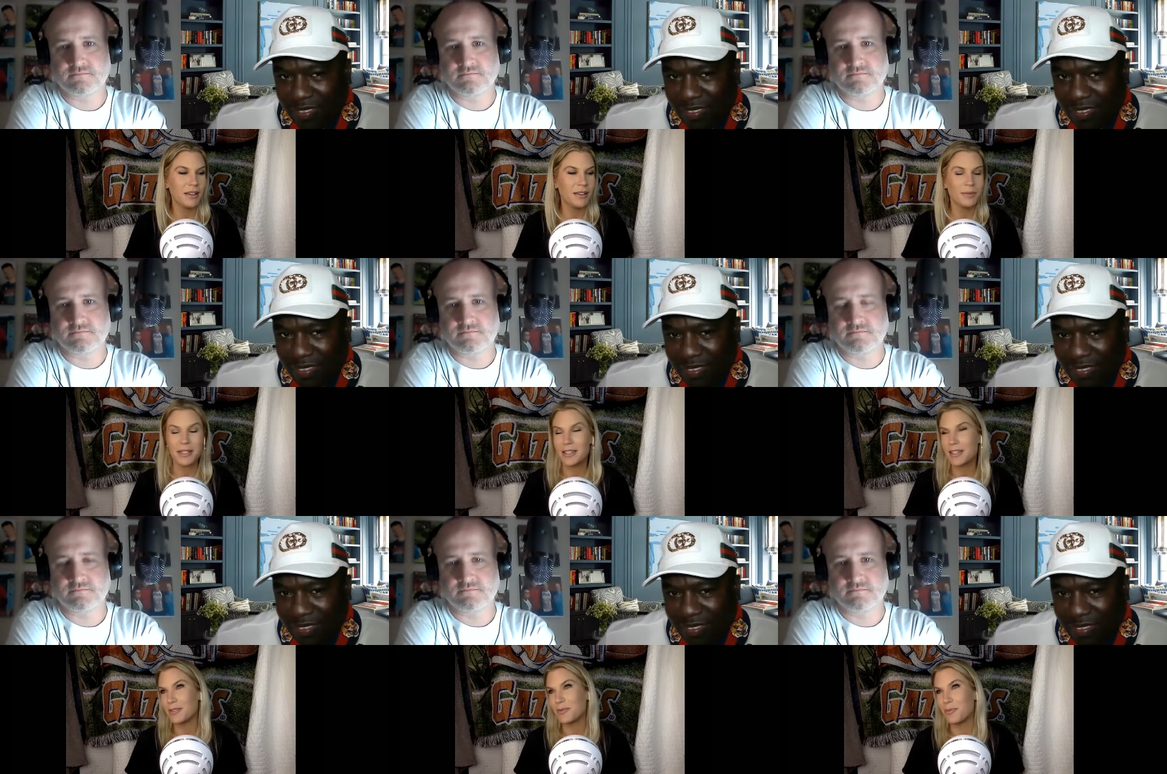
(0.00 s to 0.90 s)
Speaker 1: what's the
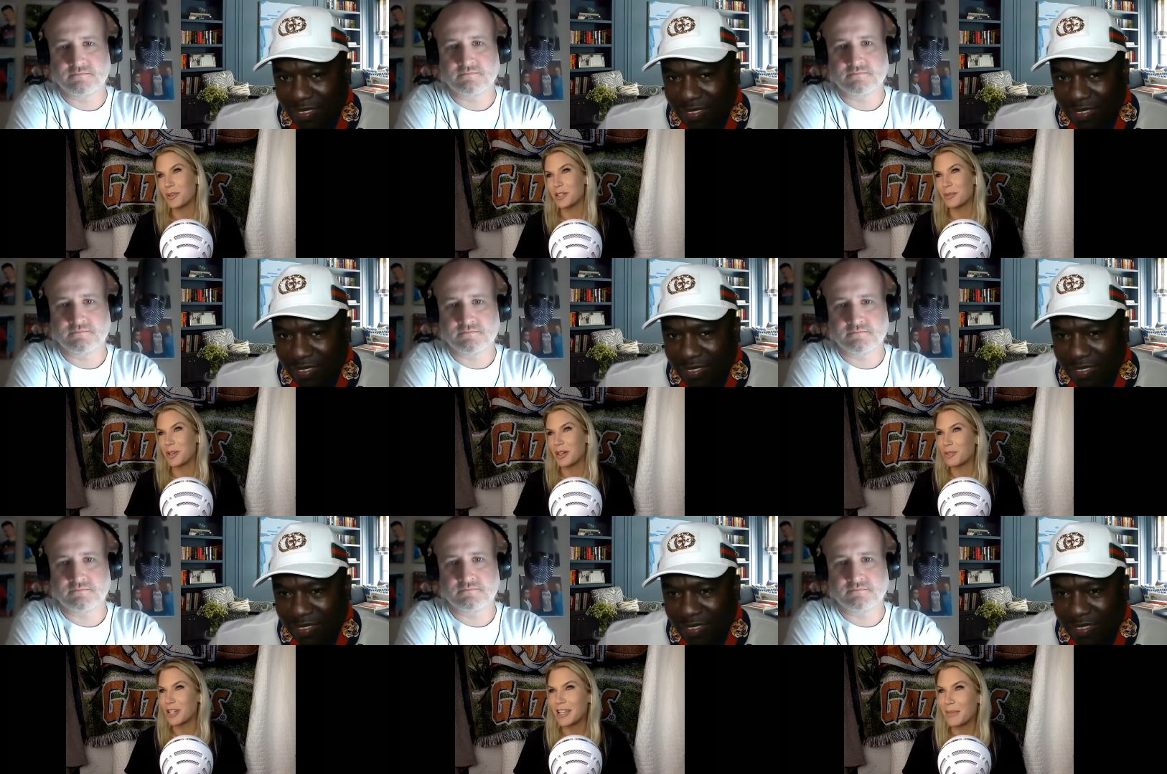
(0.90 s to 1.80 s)
what's the word i'm
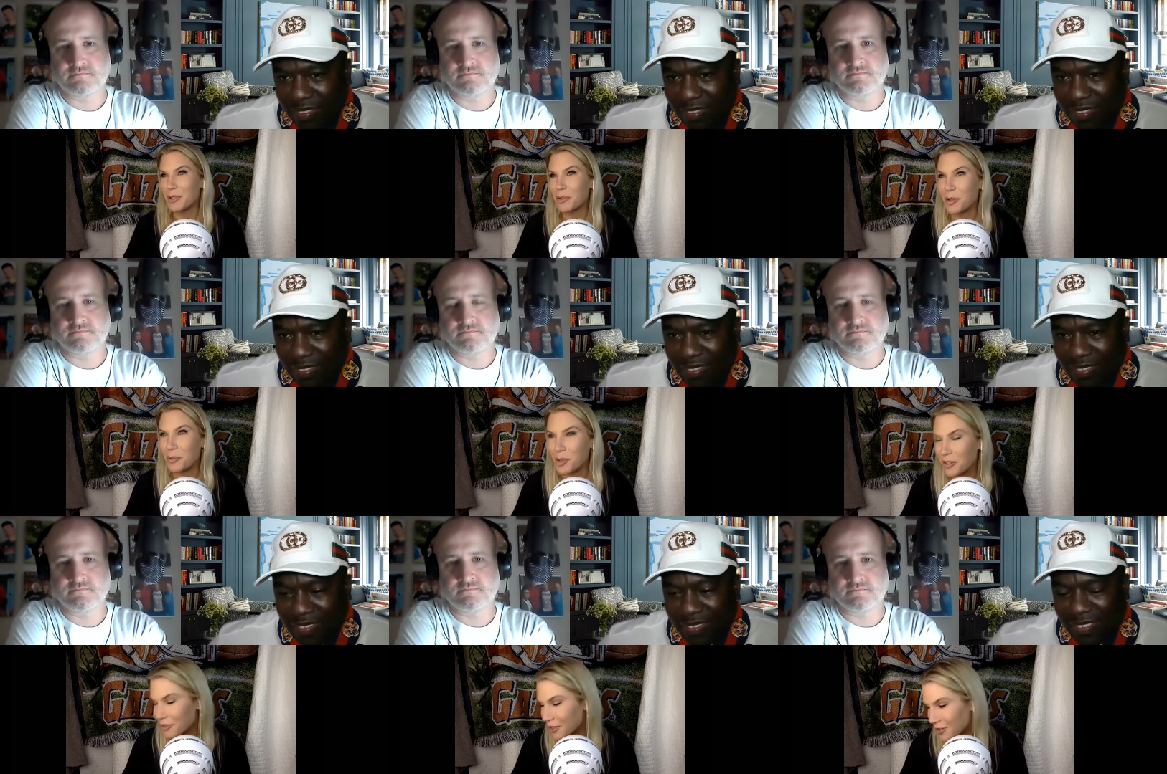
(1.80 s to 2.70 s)
trying to keep it to one word
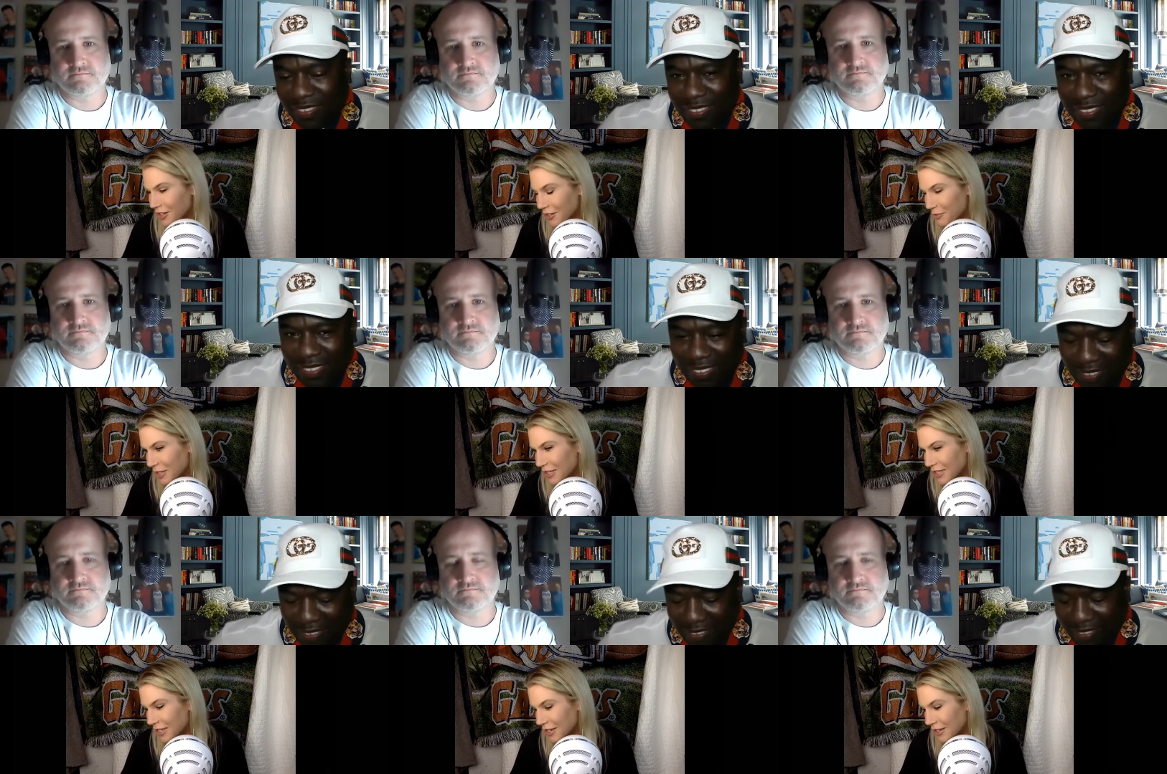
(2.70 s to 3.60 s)
for you here but
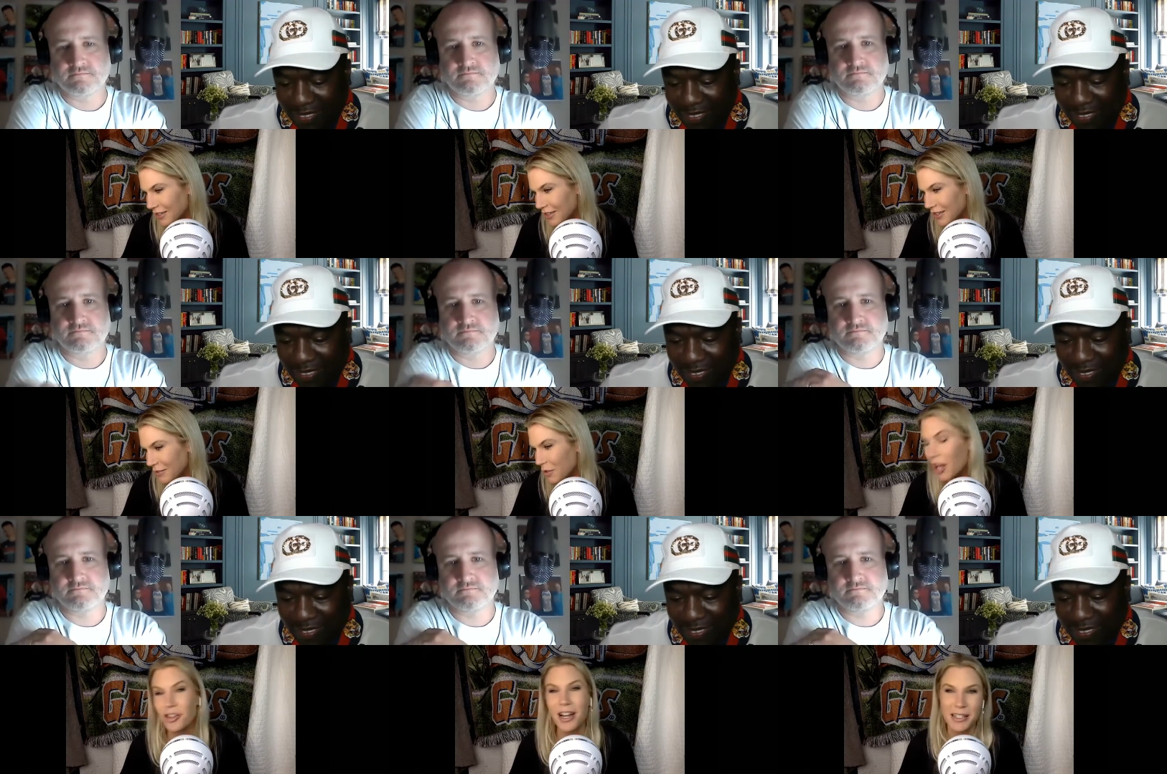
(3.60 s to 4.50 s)
uh
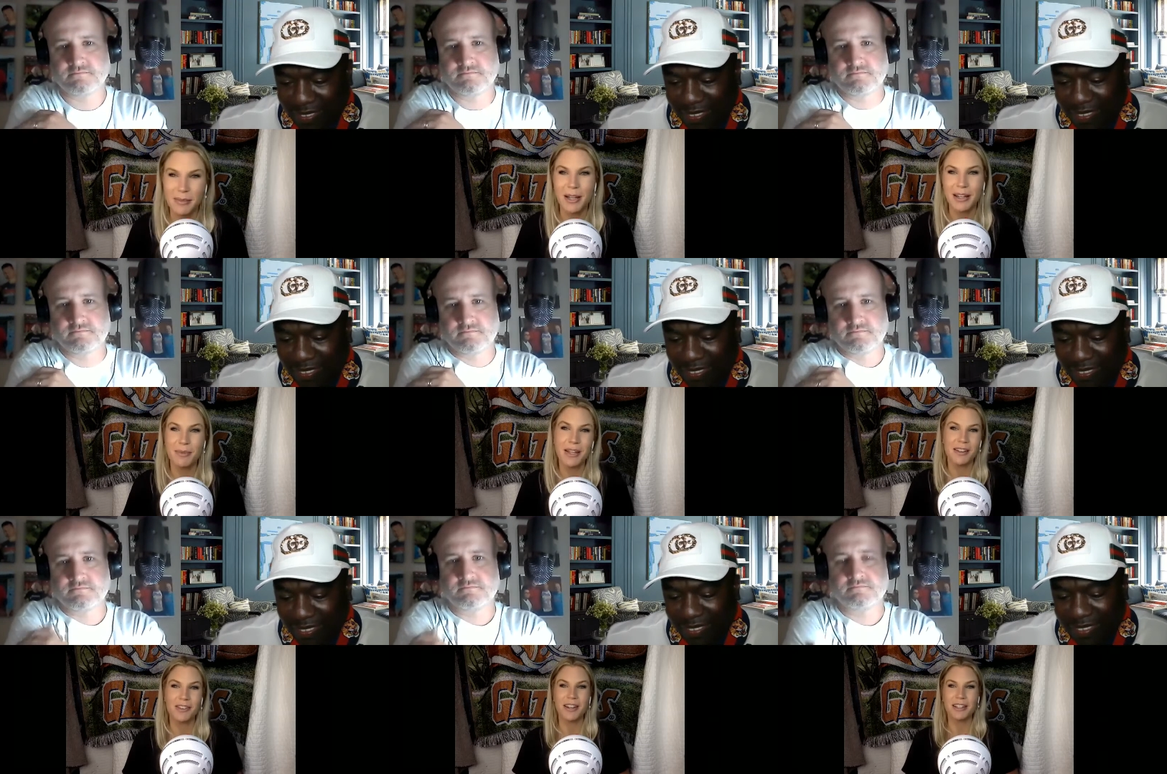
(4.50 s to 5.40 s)
underestimated being
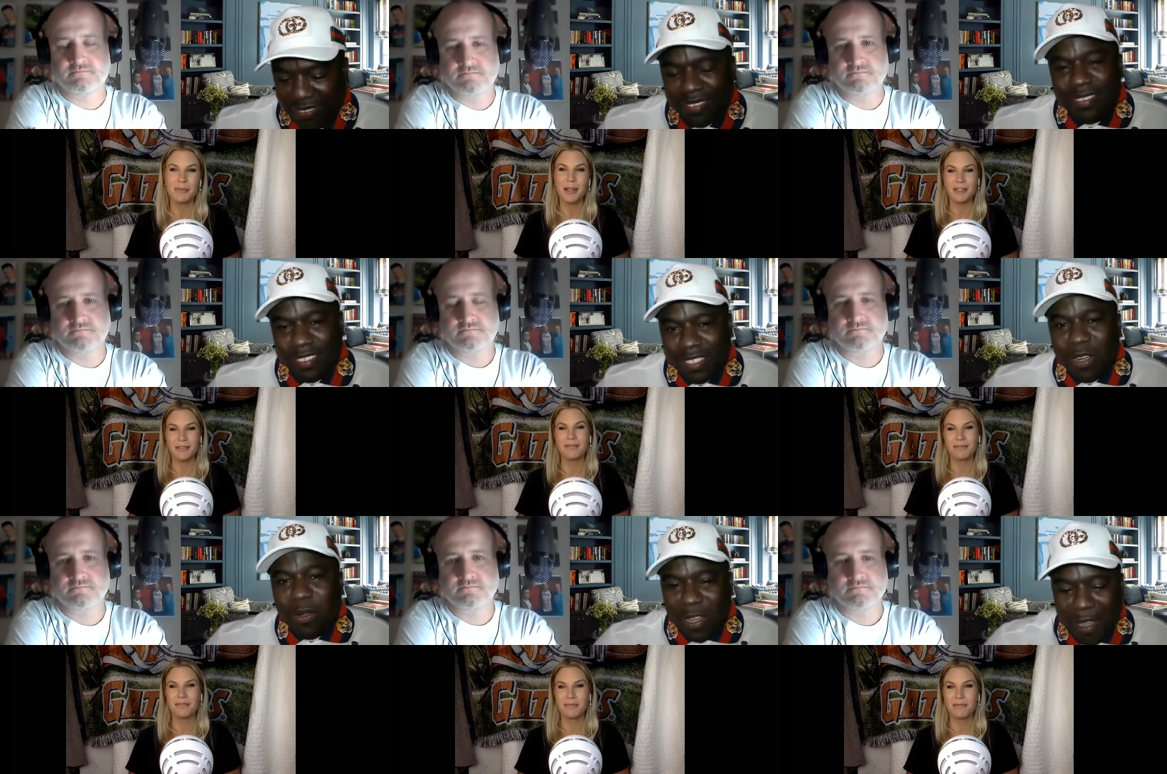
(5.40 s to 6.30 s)
underestimated
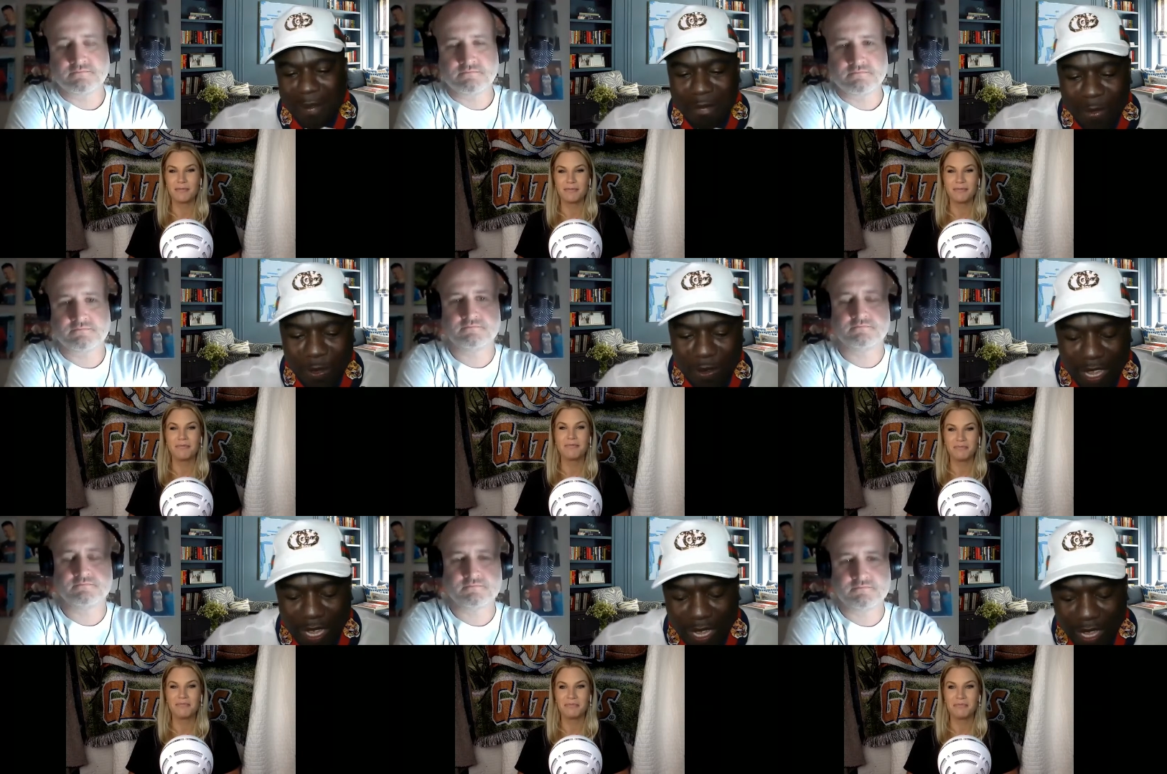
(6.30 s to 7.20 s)
Speaker 2: okay
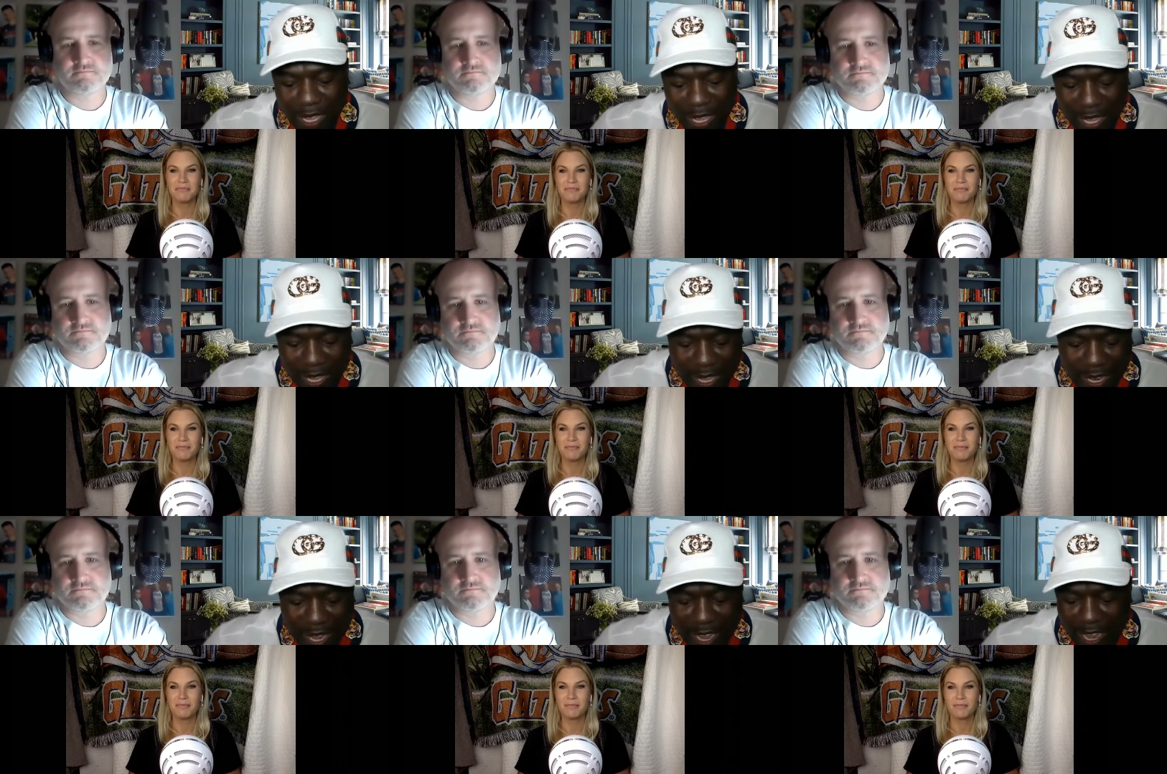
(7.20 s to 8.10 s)
okay
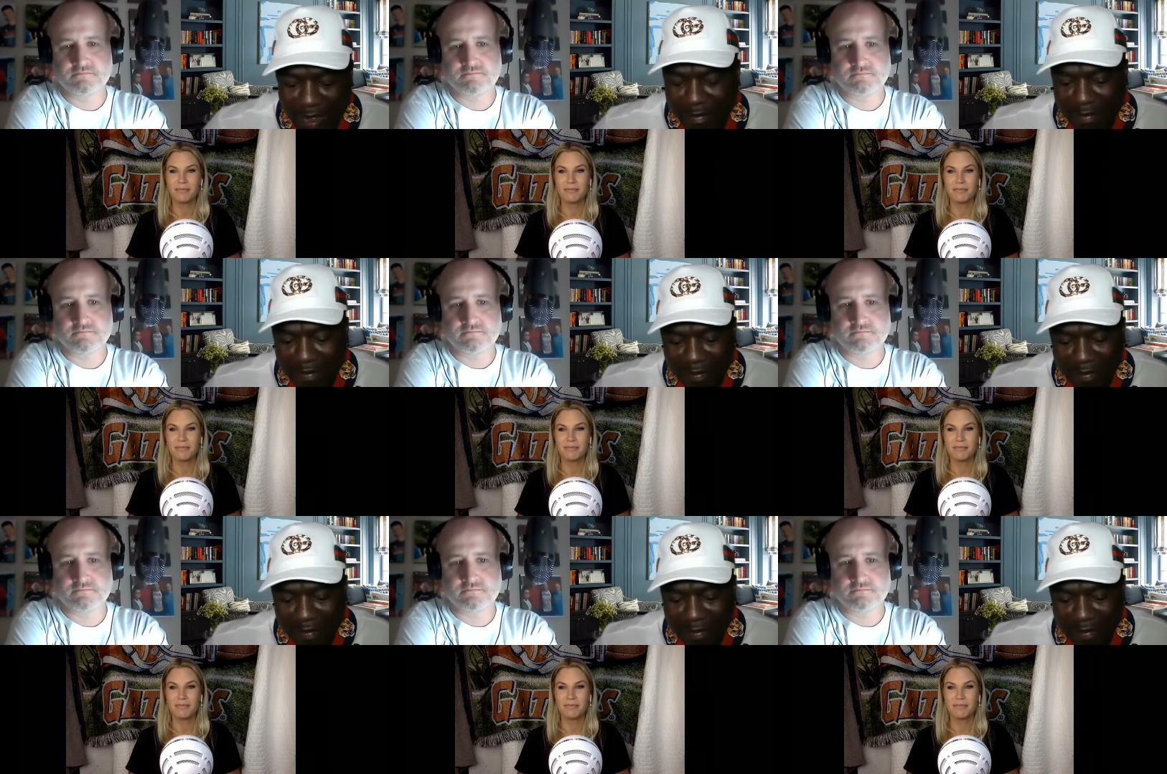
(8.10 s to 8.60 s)
um